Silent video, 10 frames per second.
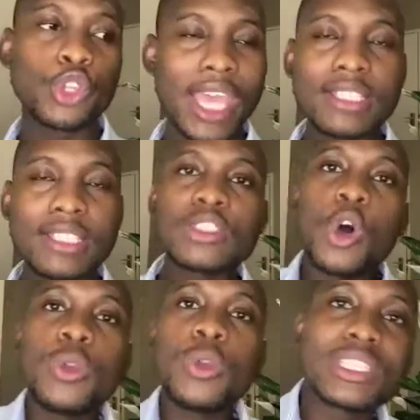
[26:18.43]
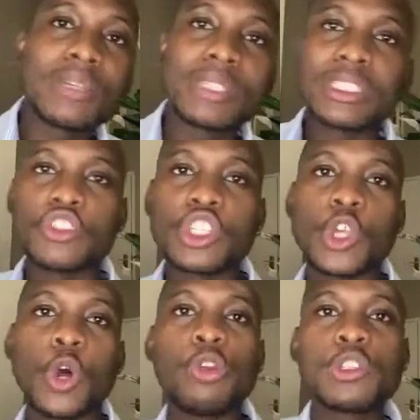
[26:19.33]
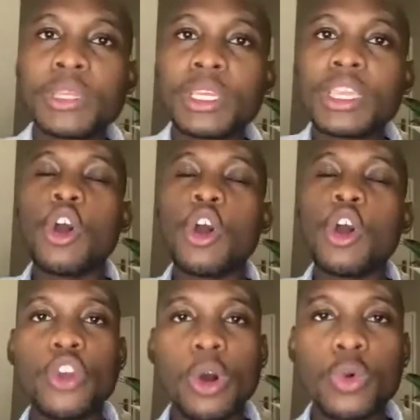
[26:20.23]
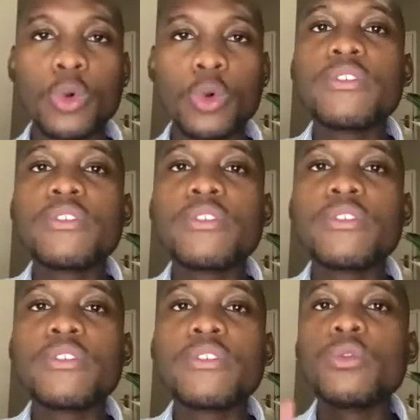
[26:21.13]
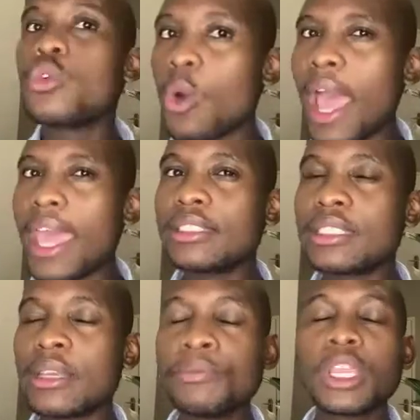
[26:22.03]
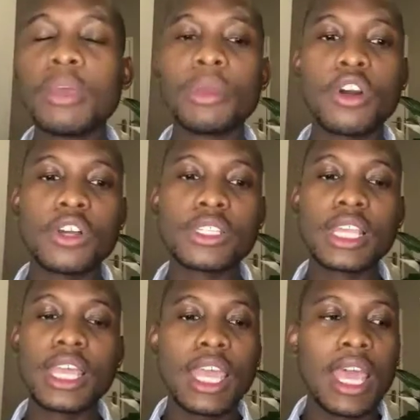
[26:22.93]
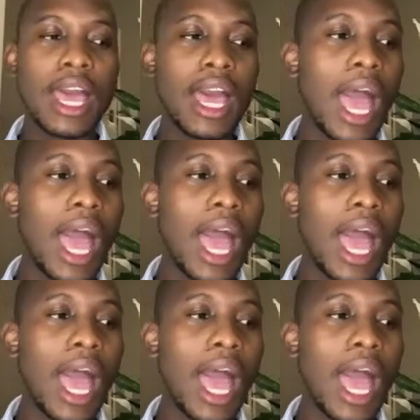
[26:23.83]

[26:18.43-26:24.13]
Hence, it always seems as if she's always picking on Nonku when Nonku is quiet. Because